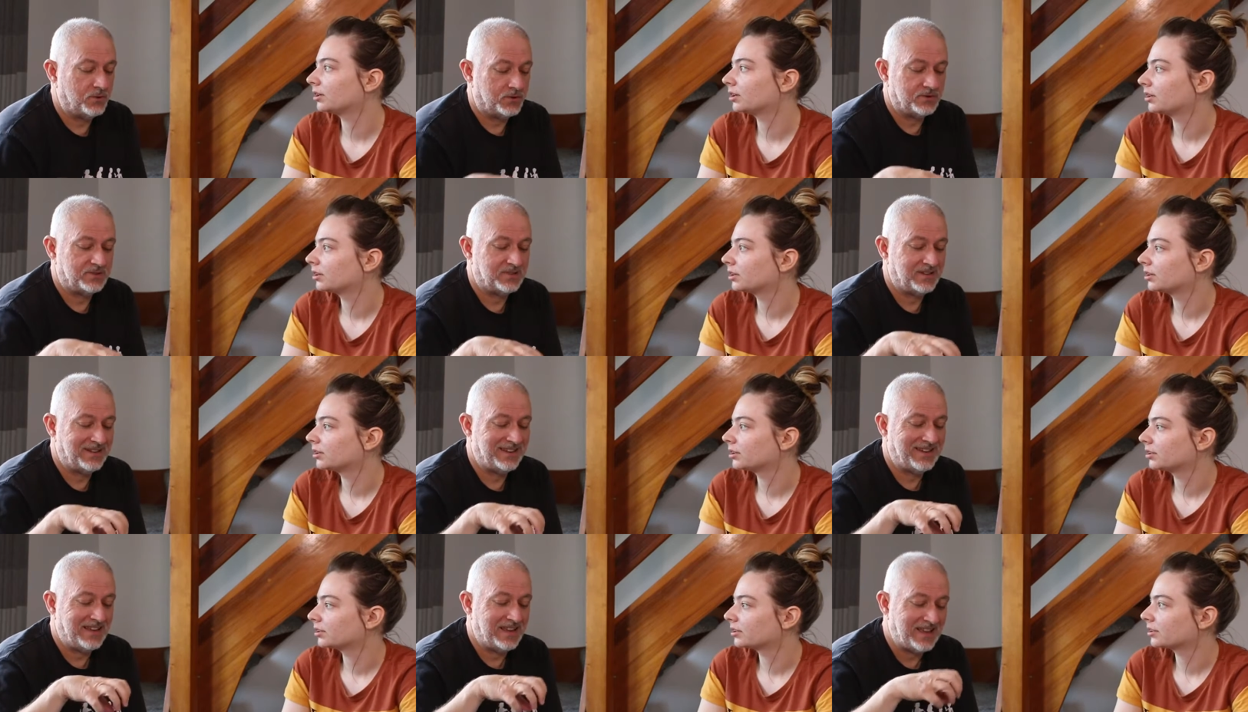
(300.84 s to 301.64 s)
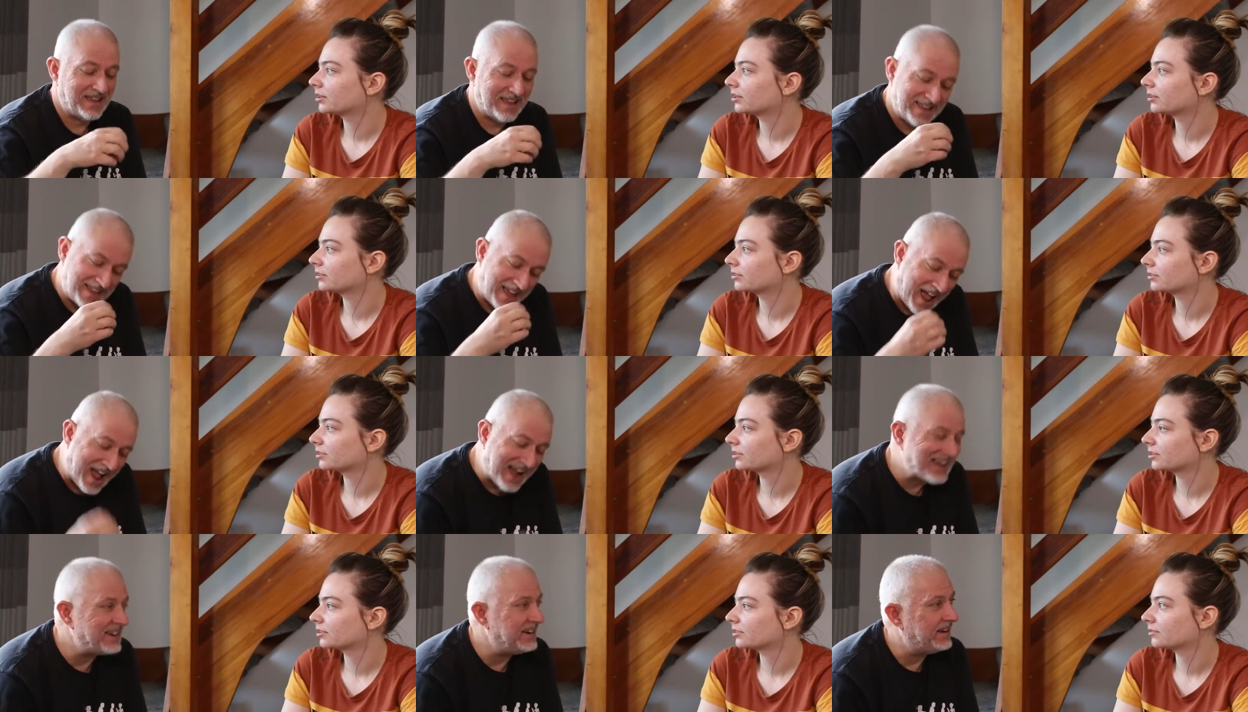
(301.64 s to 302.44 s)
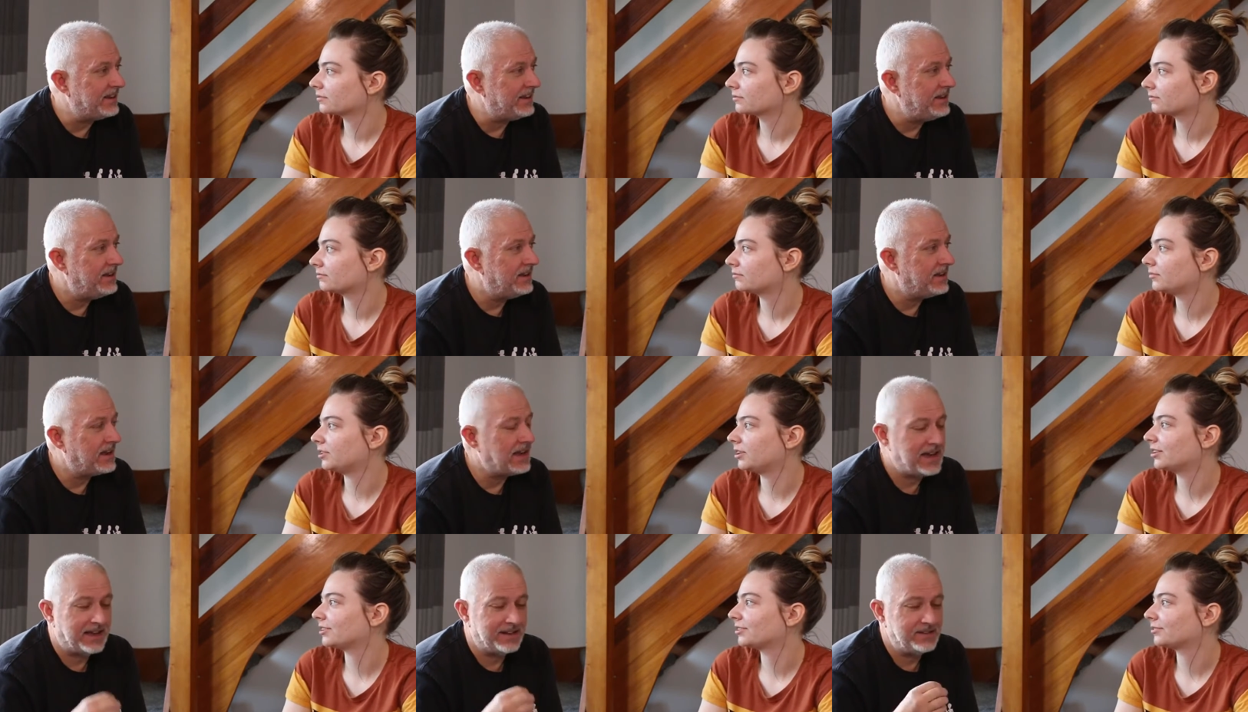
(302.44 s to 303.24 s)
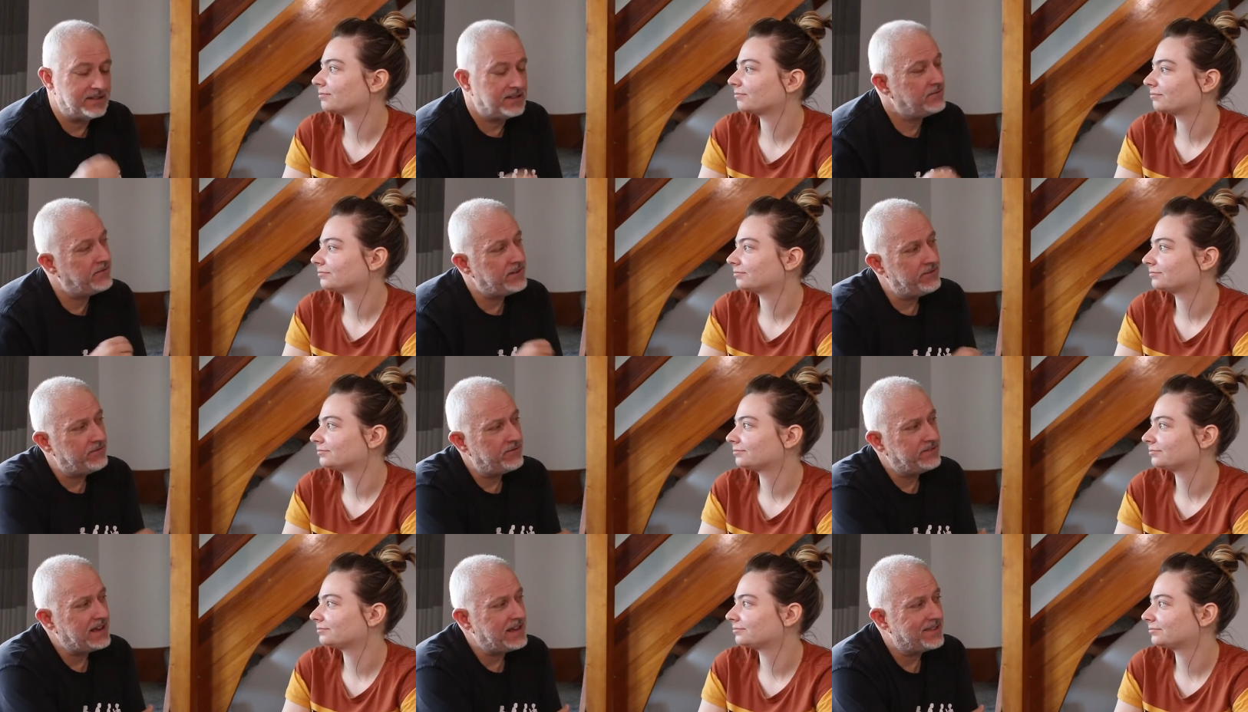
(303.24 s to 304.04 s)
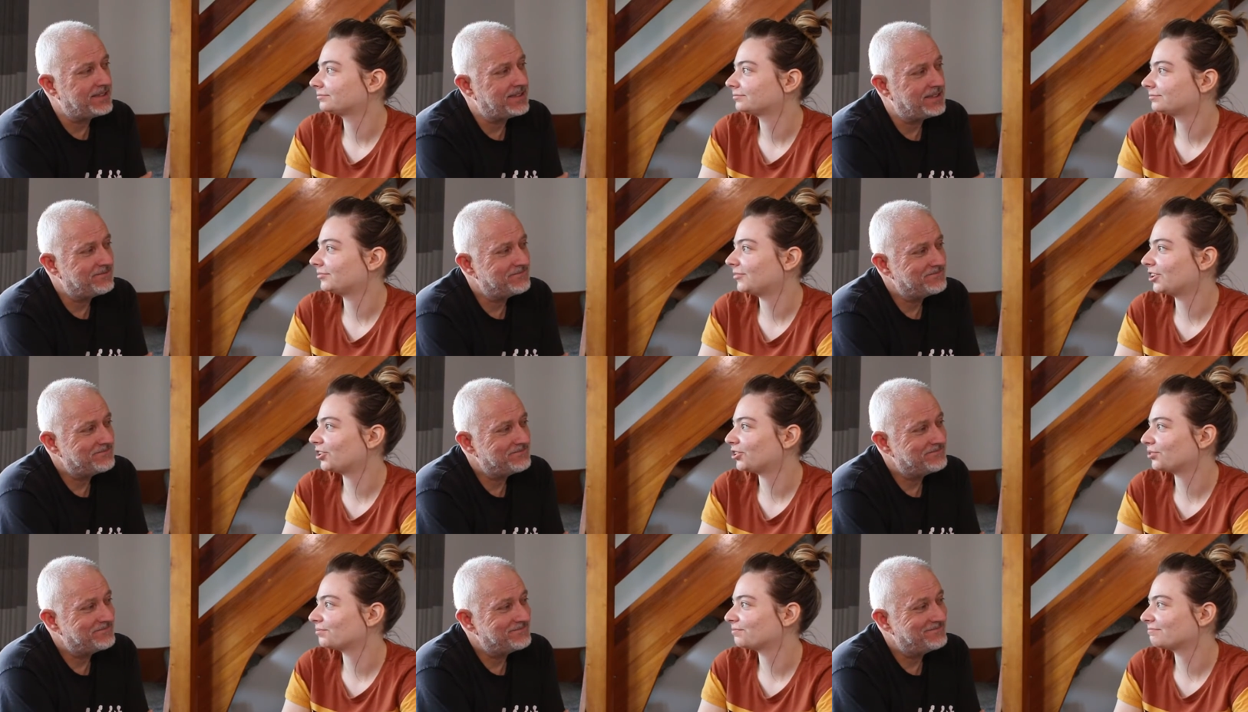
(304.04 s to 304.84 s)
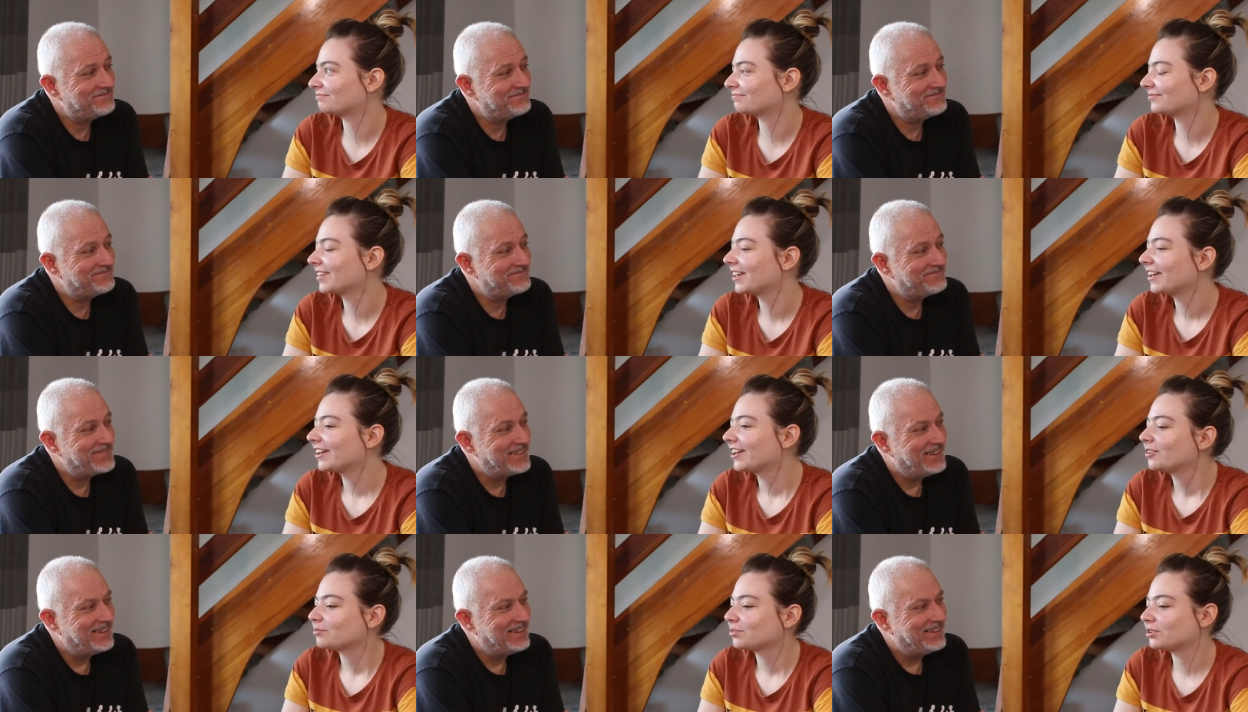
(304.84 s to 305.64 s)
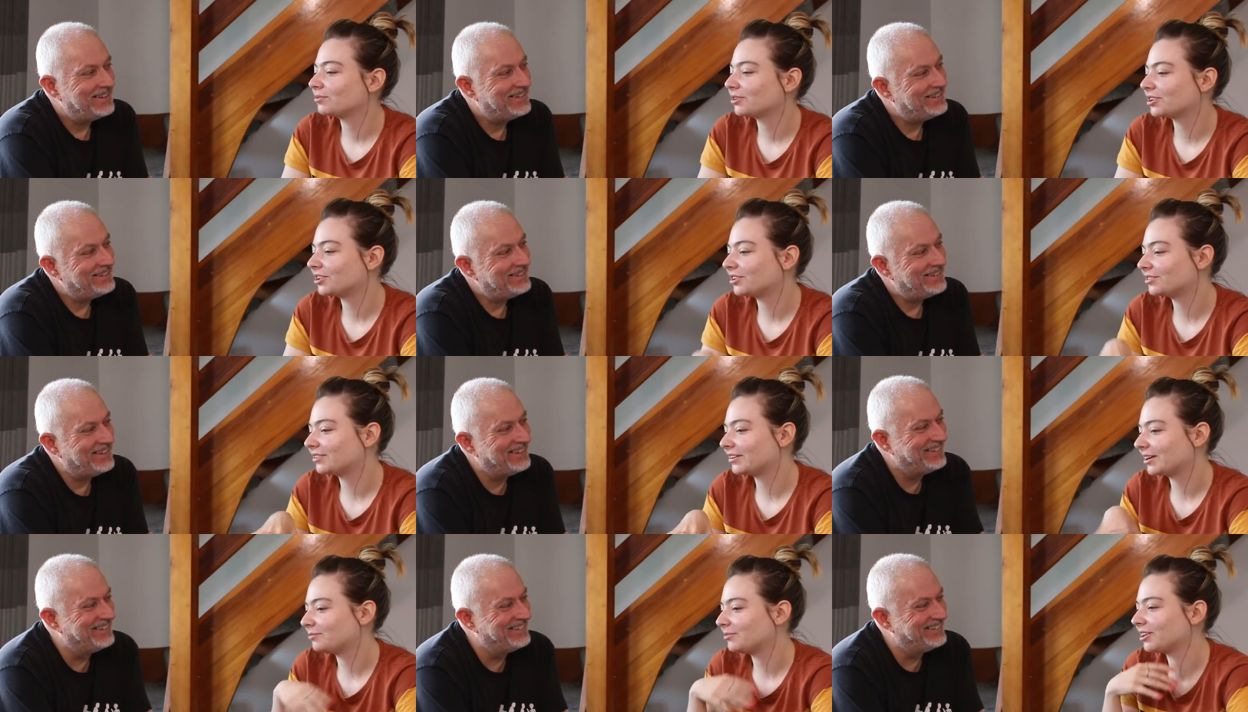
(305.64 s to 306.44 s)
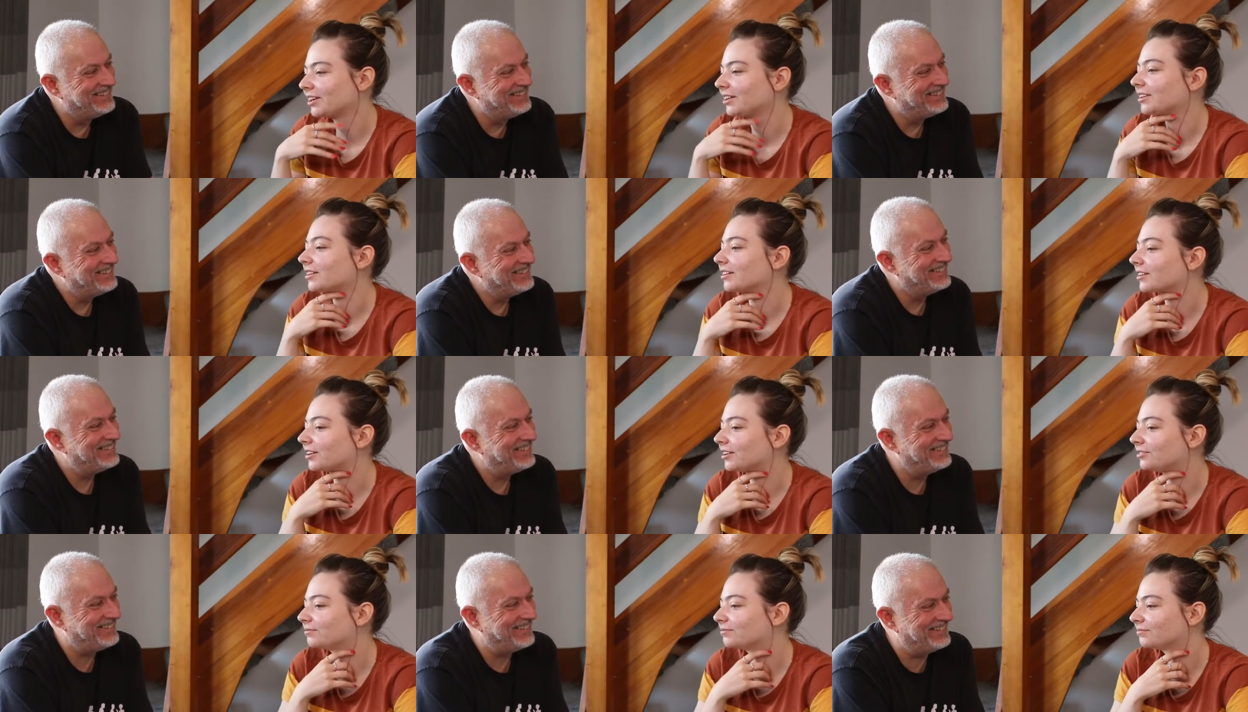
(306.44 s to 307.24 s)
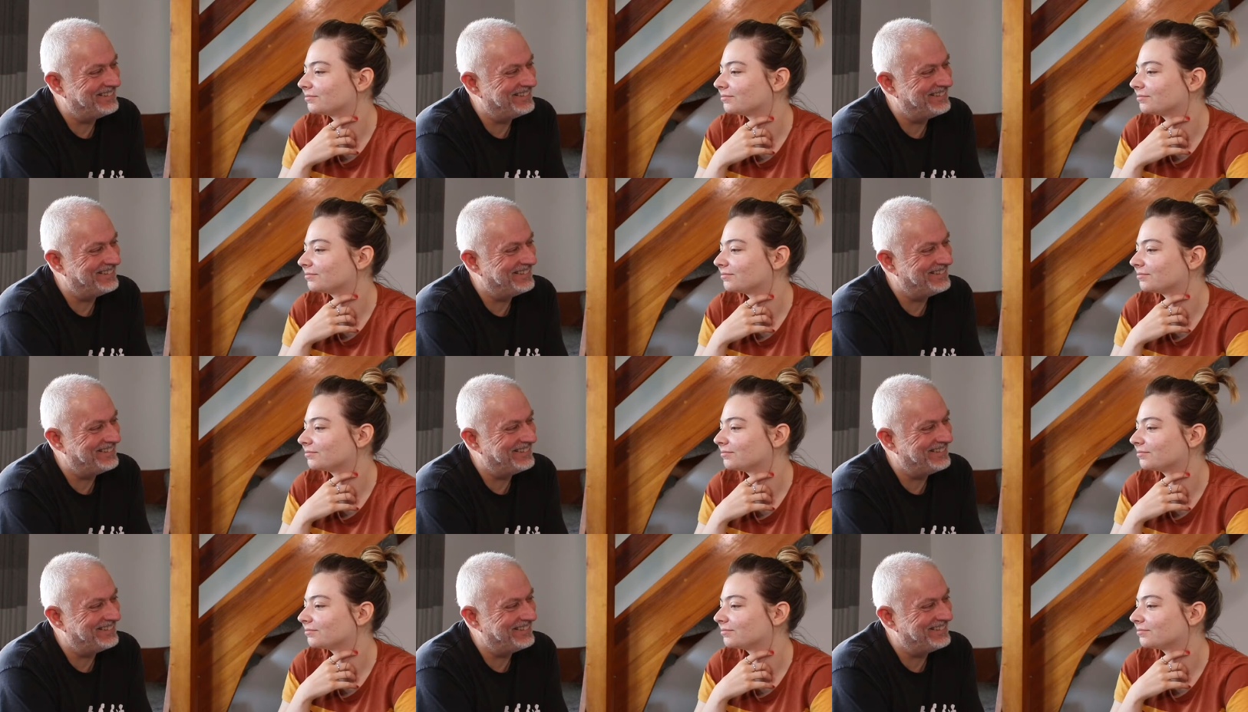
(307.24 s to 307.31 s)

Speaker 1: was agony yeah. and the fear of death.
Speaker 2: Yeah. But we can't emulate that again.